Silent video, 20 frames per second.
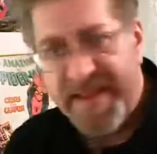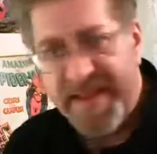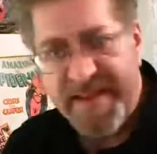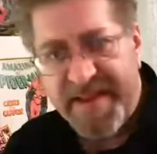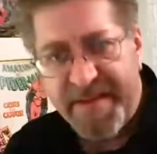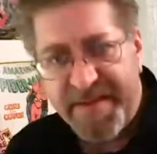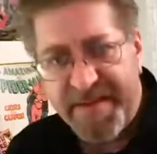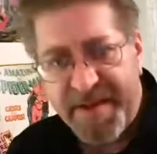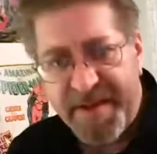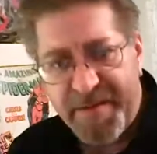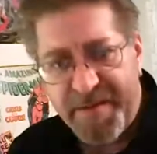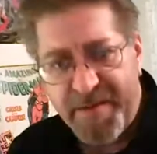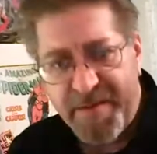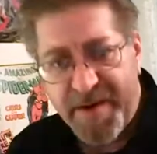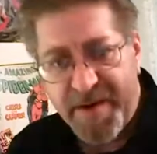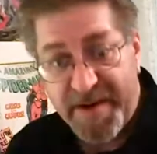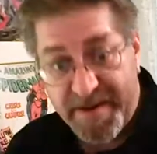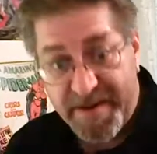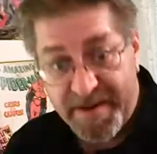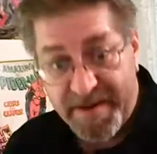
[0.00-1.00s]
definitely
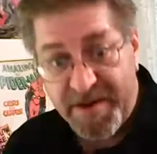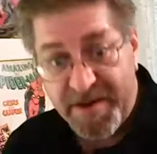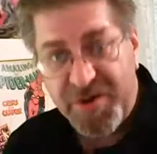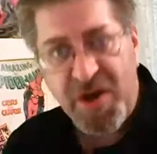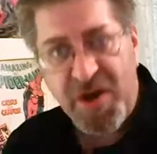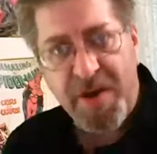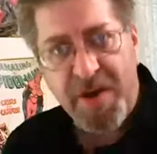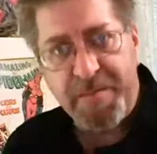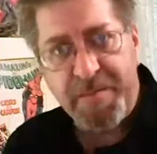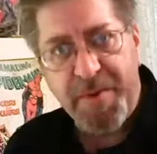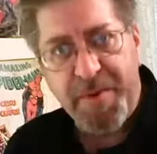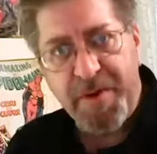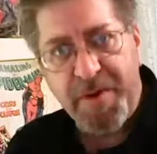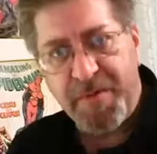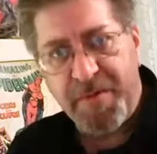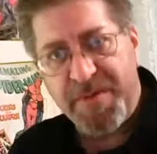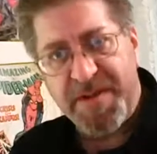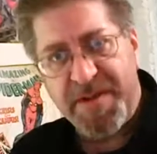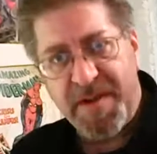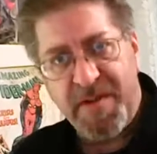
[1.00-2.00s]
wanted. John
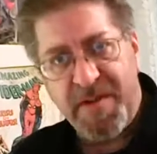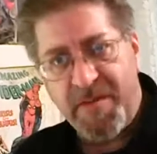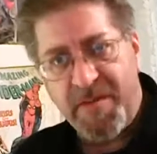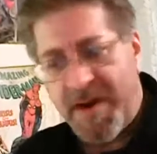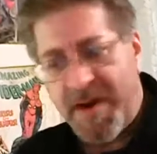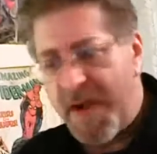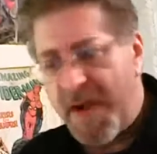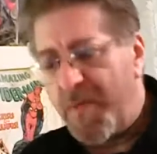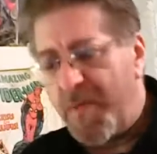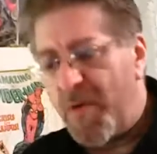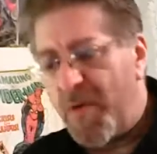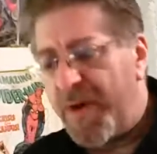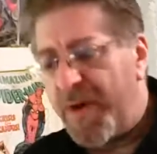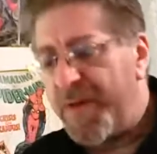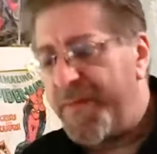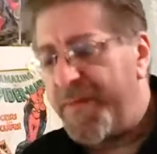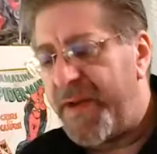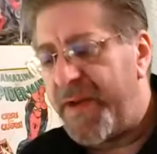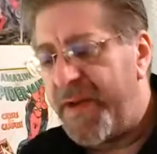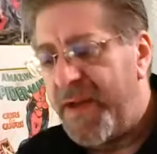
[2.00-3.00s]
Byrne was another one I
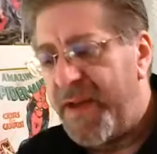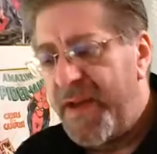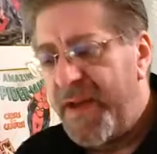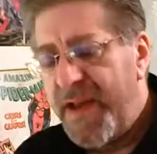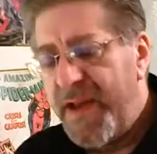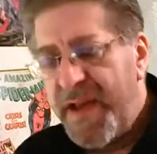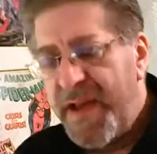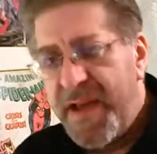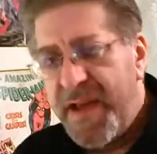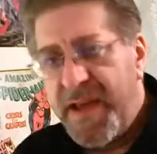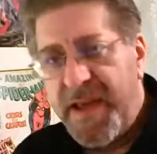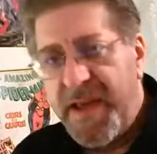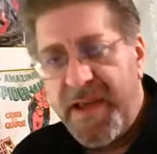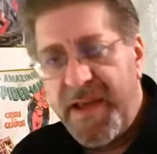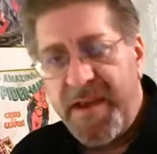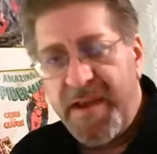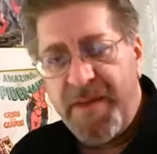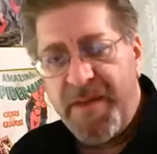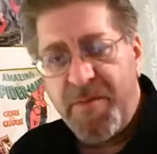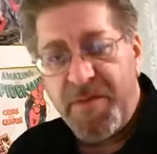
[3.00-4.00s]
wanted, but
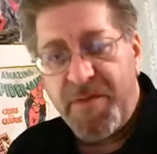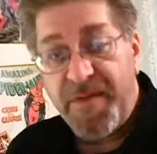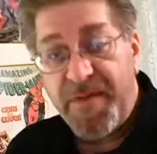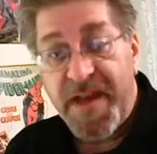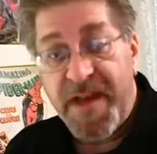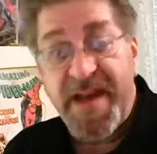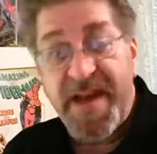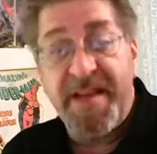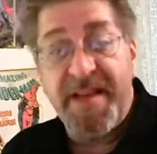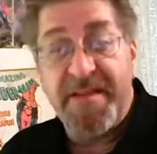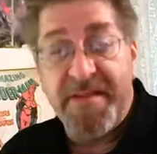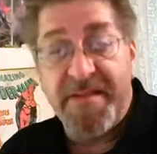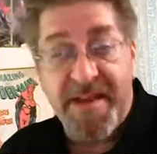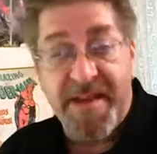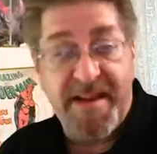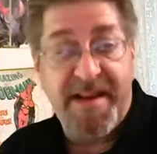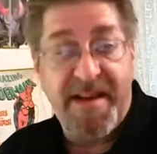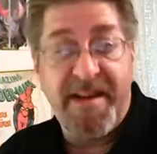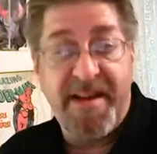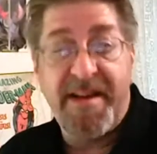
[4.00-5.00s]
he will not
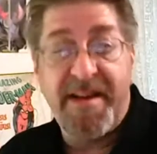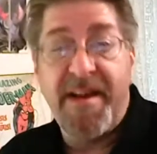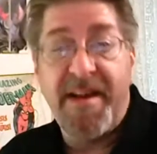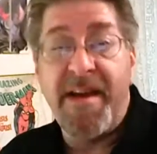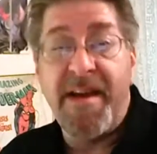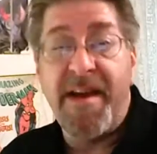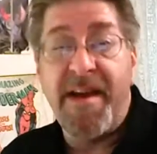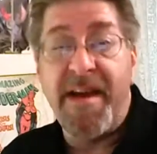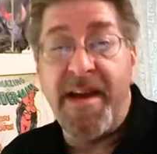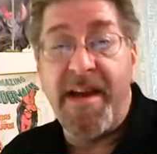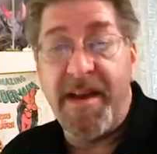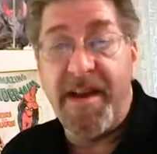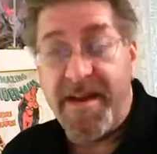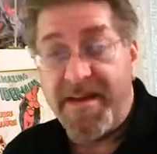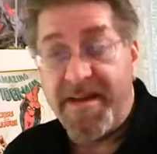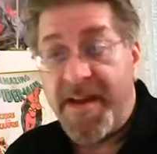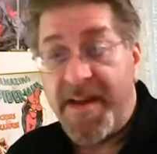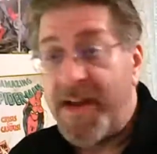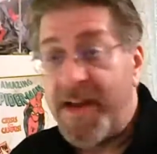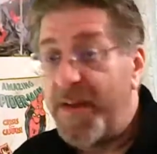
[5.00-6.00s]
sign
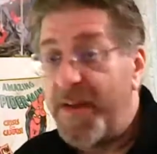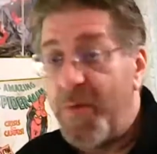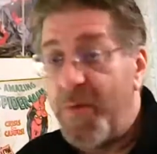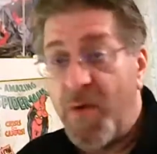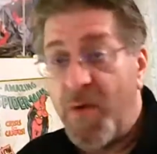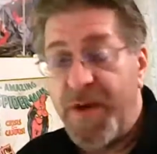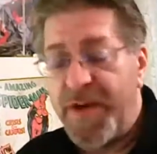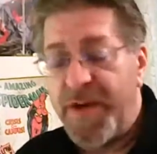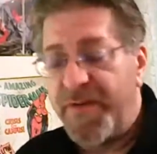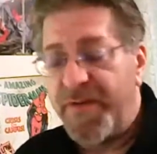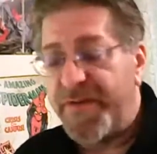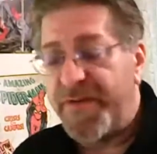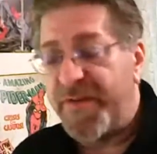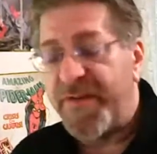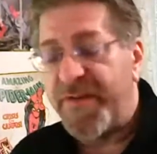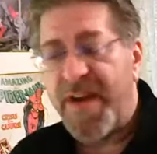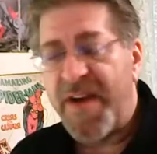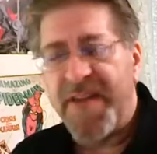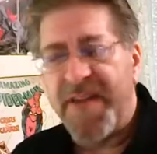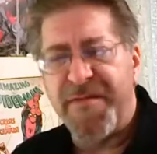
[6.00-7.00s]
anything anymore. He used to
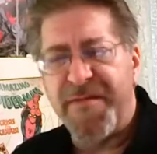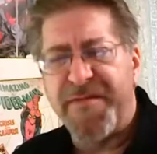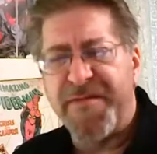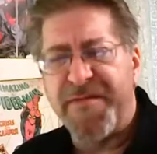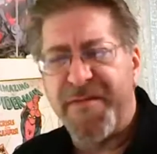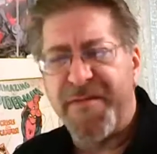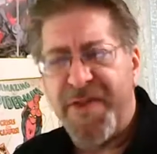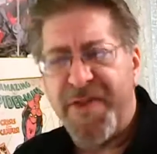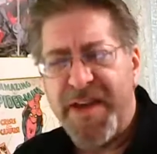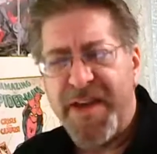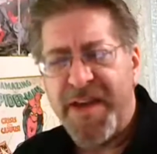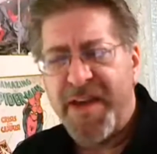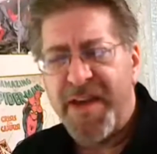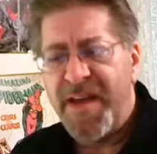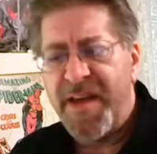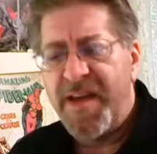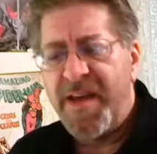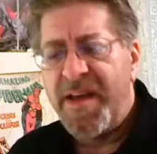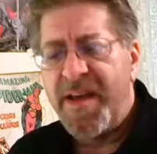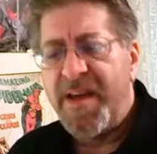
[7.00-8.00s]
sign for free,
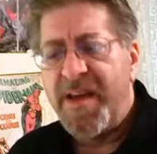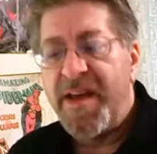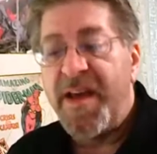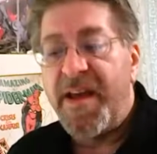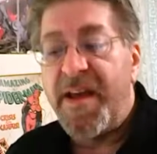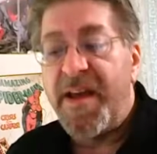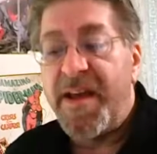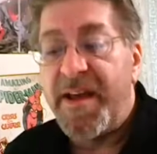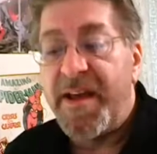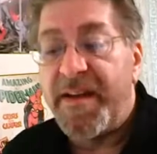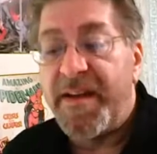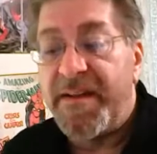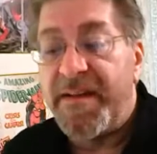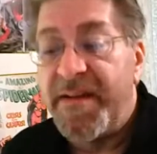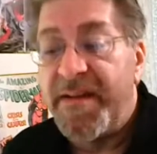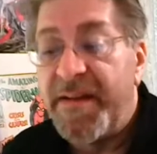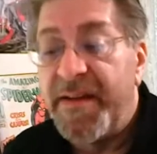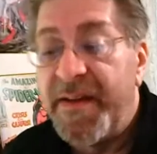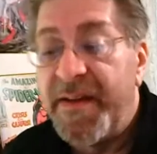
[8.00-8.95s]
and